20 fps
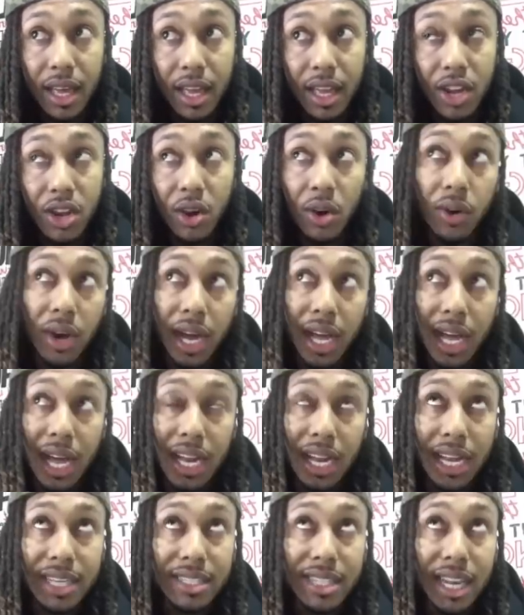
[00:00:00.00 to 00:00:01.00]
you know,
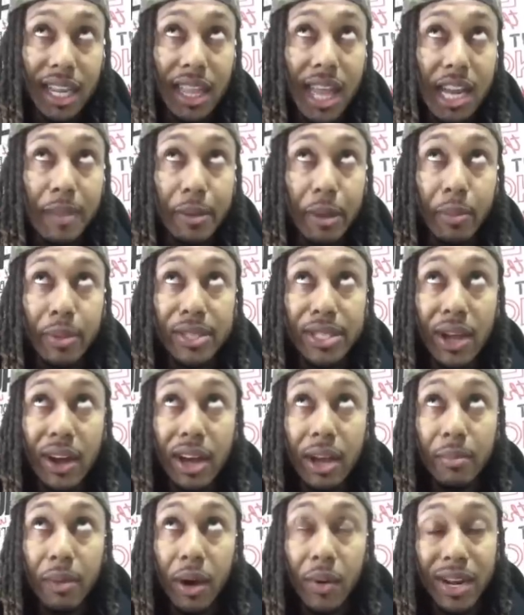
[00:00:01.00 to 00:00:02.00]
I've seen a lot of people
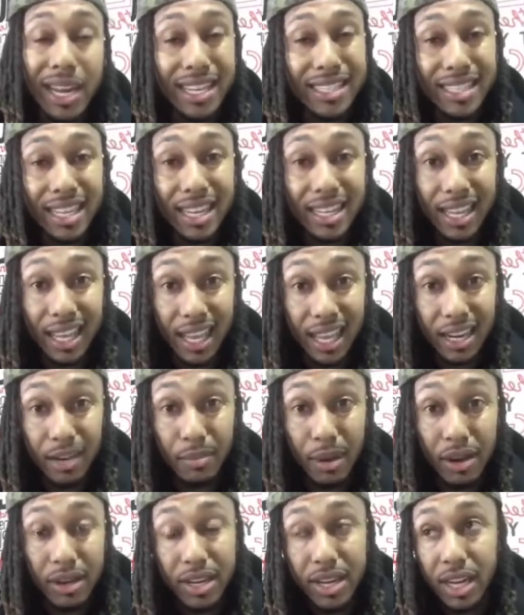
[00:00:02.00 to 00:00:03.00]
talk about what I said at the end
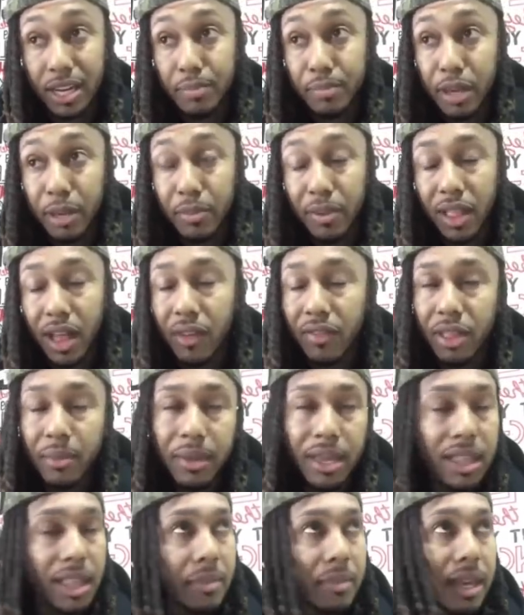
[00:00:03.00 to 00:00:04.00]
about cutting people off. Let
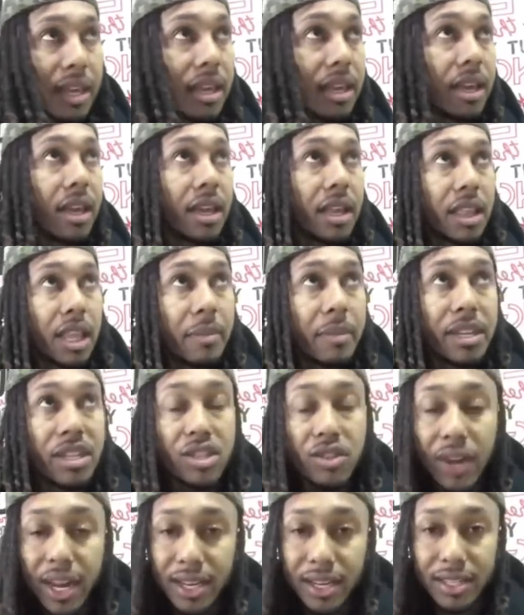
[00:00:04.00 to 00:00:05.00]
me
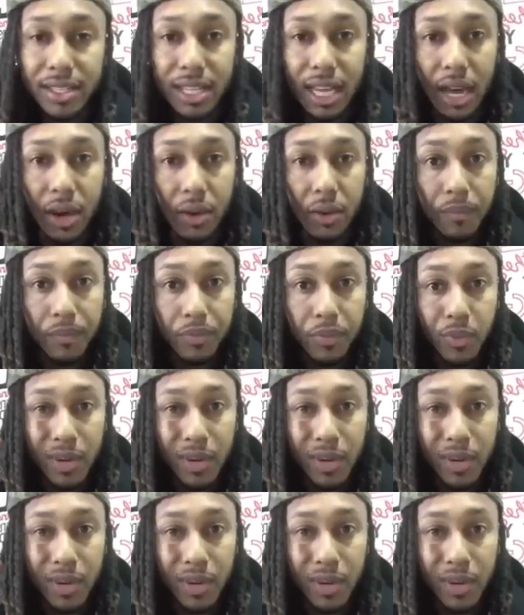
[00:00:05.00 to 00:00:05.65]
straighten this out.